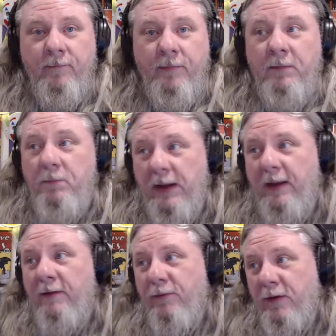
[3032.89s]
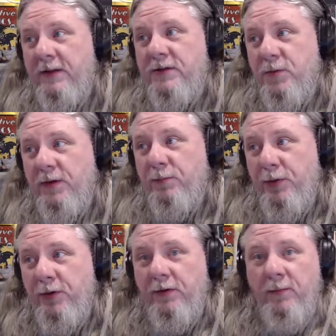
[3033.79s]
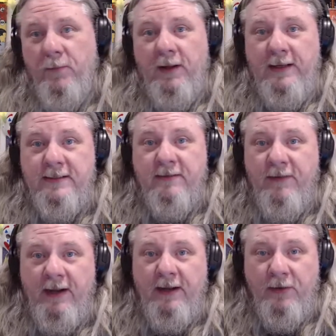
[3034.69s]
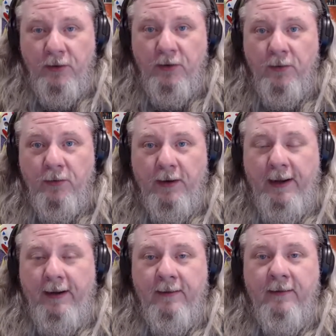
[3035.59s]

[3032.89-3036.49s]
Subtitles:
That being friends with Putin while he's invading Ukraine